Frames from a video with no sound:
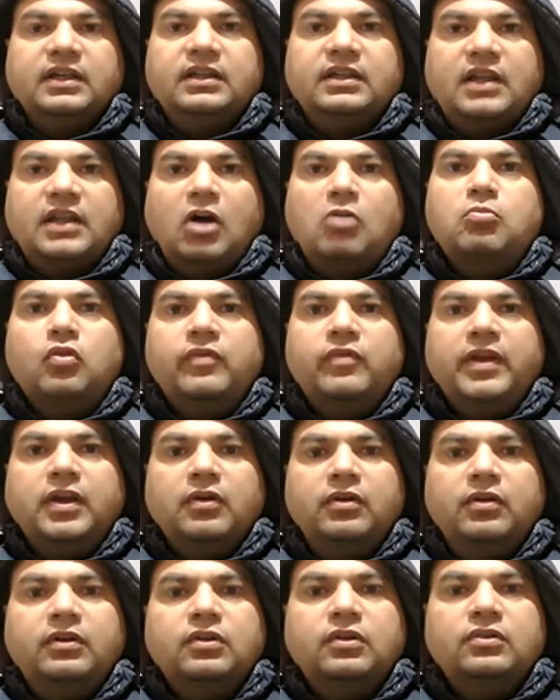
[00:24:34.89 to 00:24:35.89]
Now moving
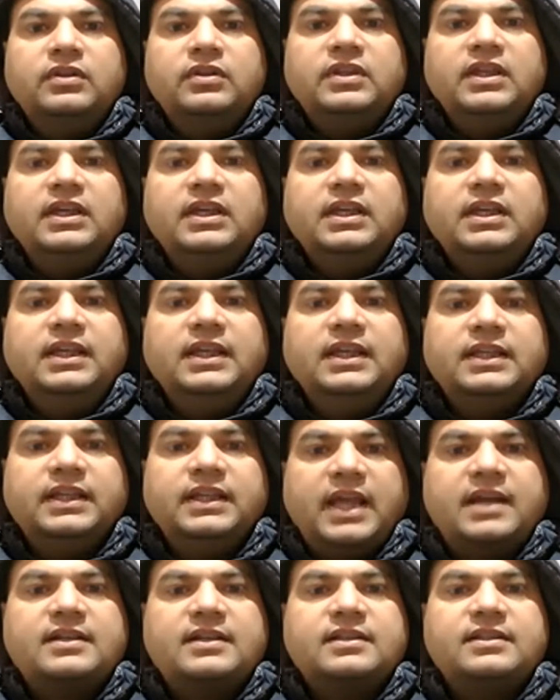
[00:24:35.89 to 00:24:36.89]
on to the
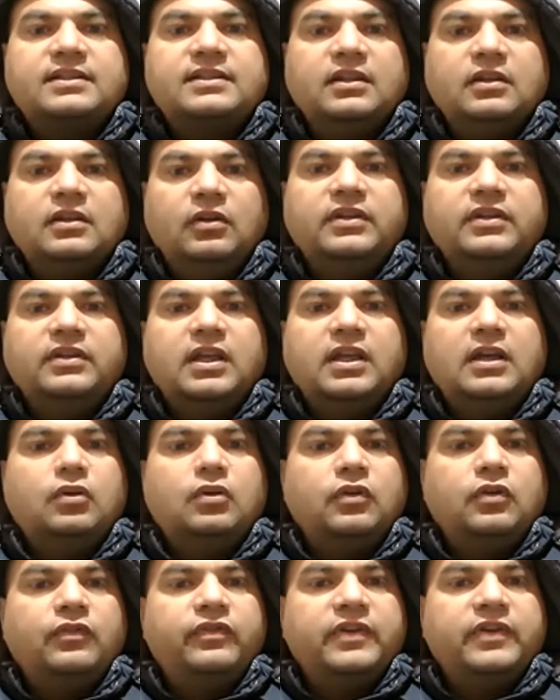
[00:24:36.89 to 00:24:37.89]
next law, the
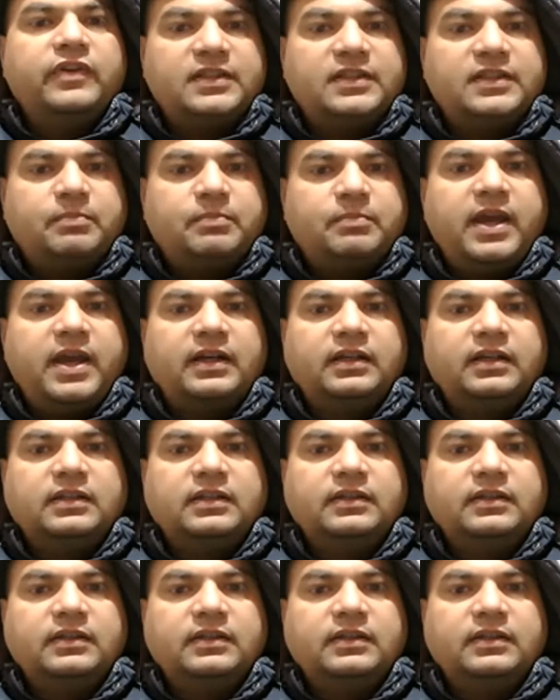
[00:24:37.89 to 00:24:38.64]
law of respect.